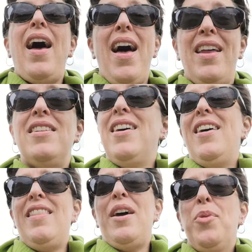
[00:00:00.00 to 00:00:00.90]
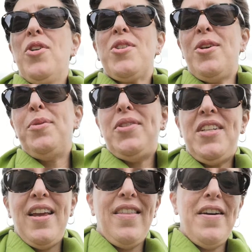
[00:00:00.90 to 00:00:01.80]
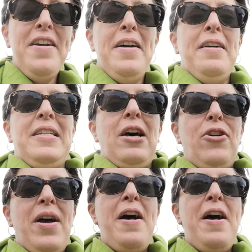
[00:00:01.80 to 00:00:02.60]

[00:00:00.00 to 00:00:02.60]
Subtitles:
and they work so well together. So